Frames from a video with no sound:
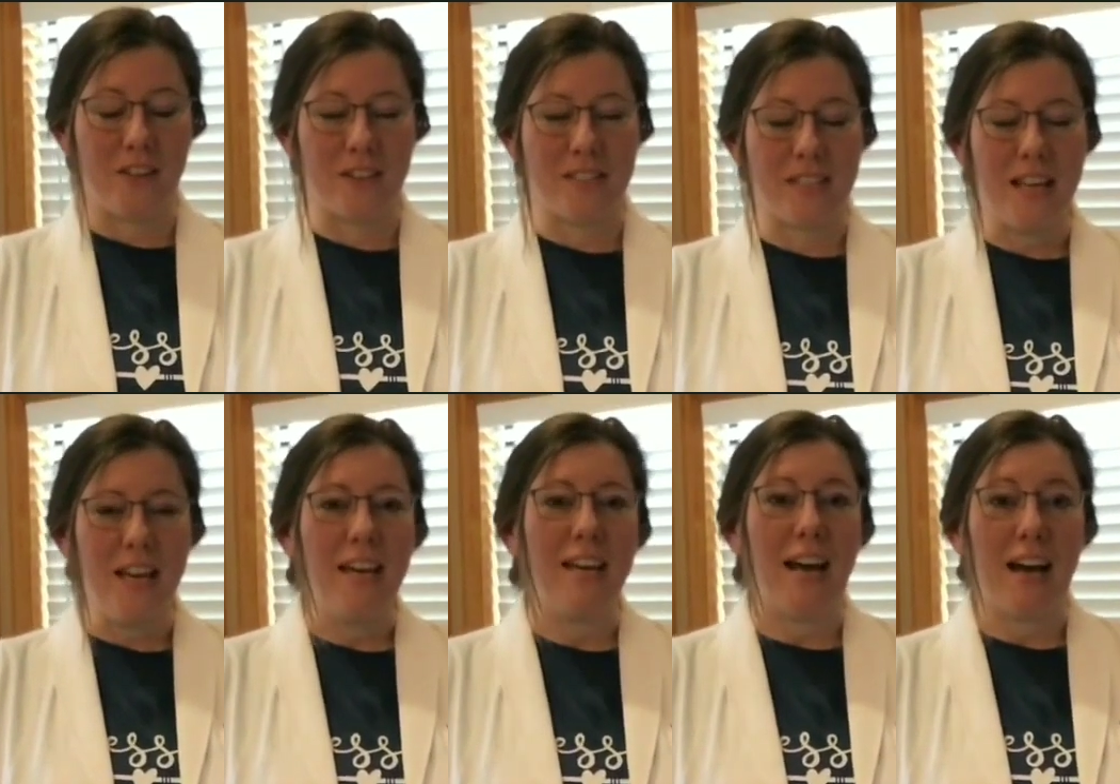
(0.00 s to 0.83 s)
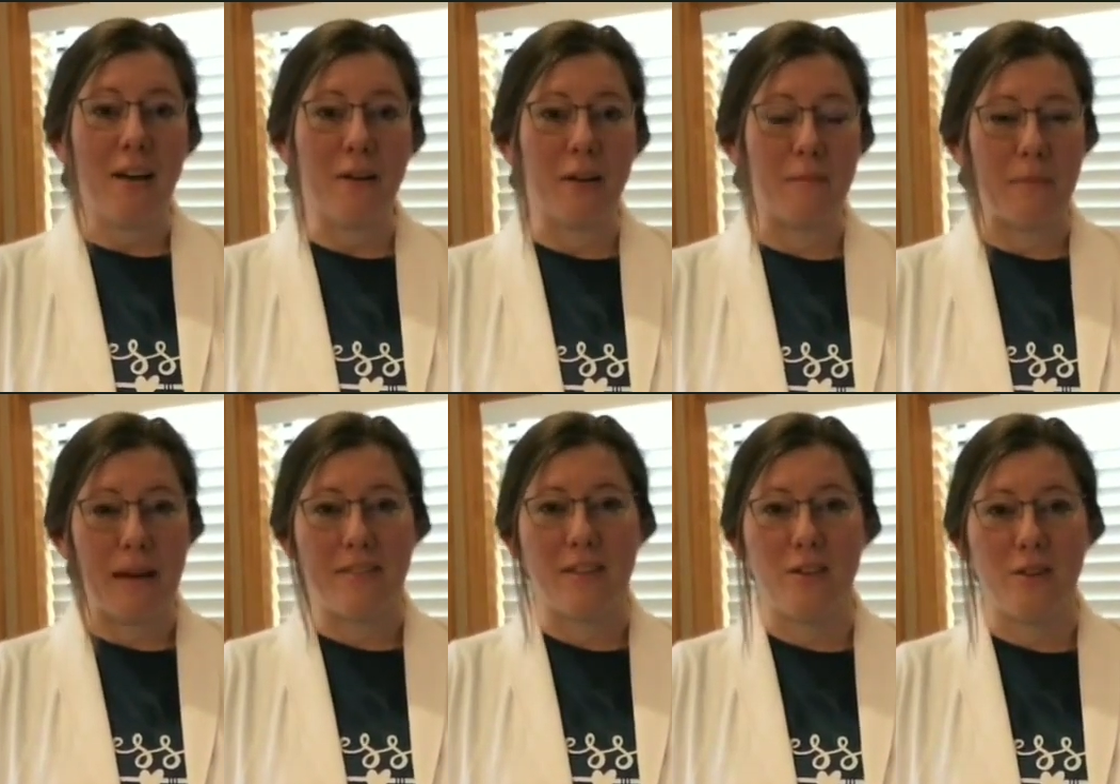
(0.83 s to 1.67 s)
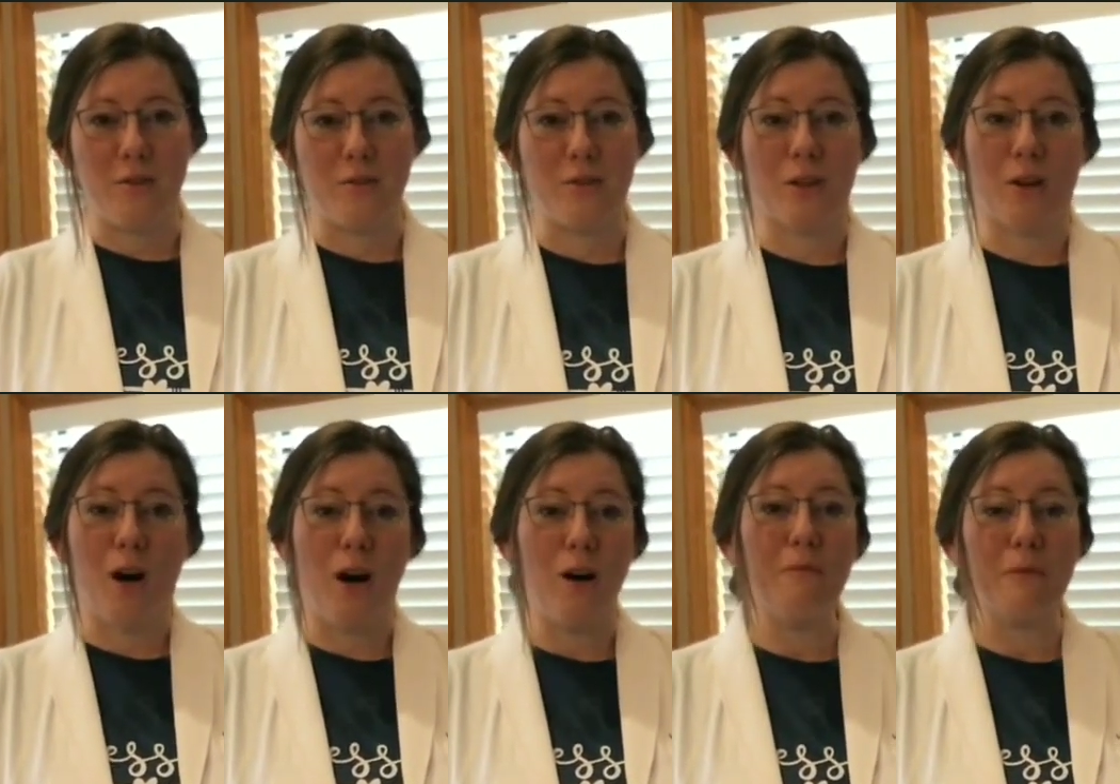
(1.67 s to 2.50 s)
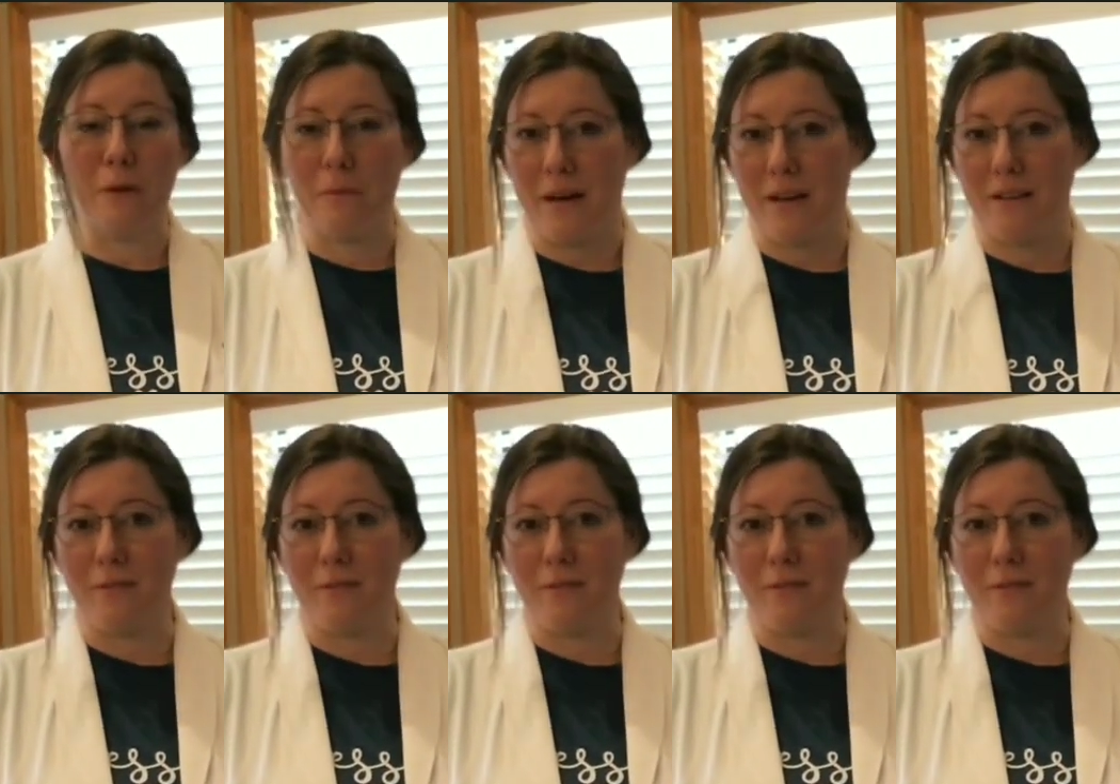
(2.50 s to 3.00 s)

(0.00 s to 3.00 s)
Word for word: I recommend that you use the Kahlm Robot for reading.